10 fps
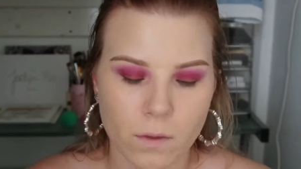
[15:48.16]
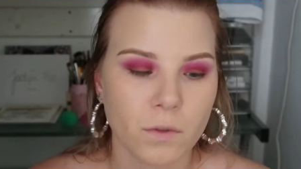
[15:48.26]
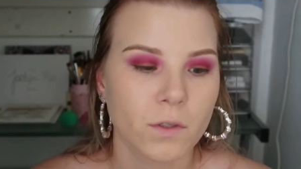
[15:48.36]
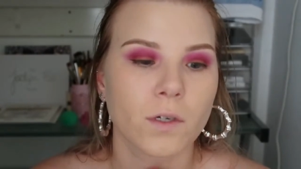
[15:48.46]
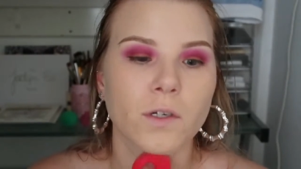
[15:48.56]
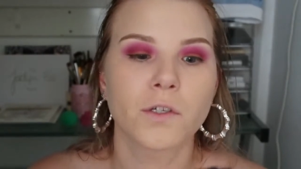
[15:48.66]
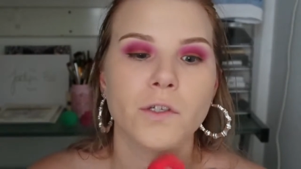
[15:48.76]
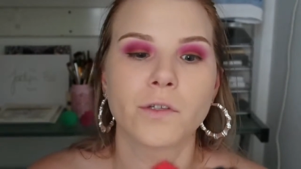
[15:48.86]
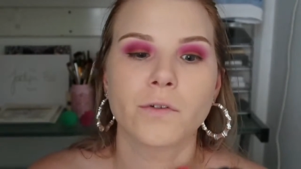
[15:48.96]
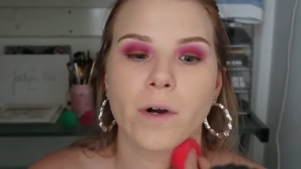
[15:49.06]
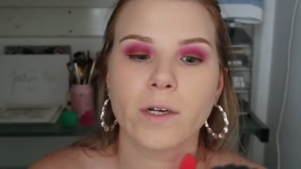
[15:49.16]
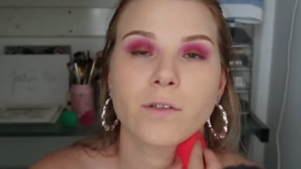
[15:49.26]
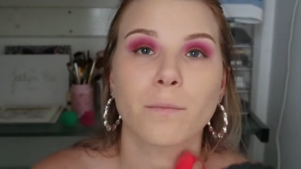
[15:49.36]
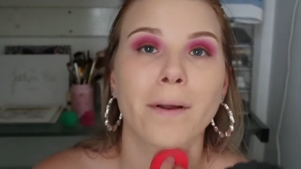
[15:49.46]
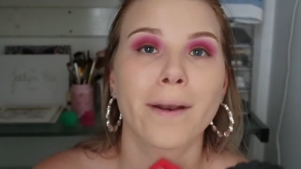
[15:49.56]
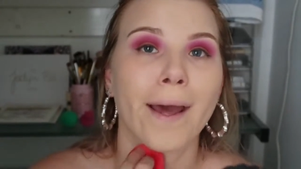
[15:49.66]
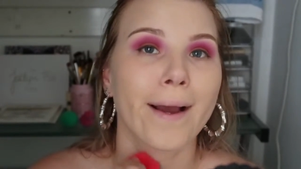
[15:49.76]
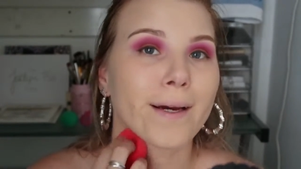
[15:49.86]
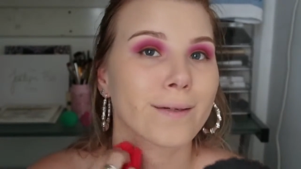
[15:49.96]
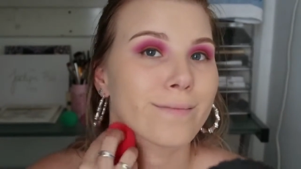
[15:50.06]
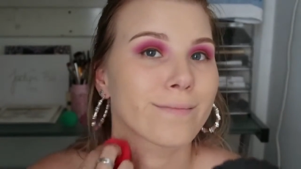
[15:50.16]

I'm just going to use the rest on my neck